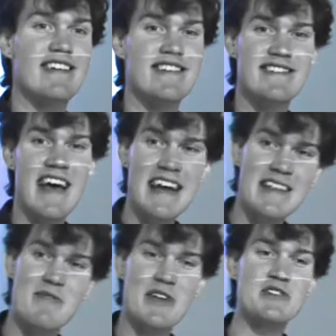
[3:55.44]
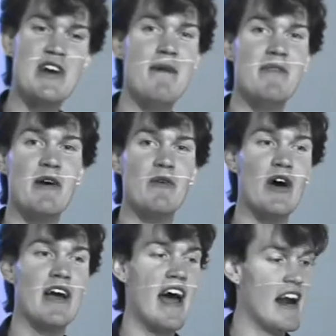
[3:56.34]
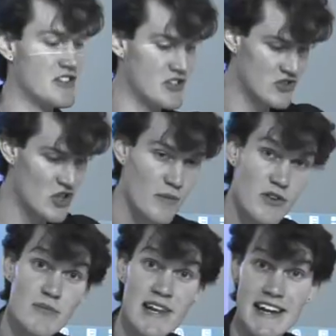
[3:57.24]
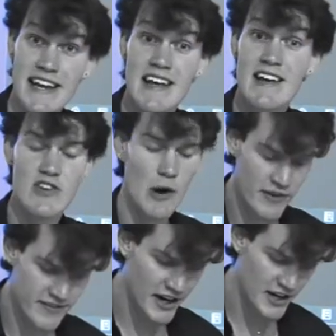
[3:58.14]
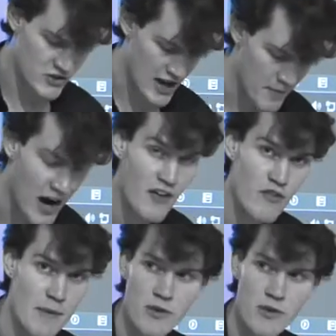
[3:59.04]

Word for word: sustained by the tram network and it just stopped completely. So I was stuck on a tram halfway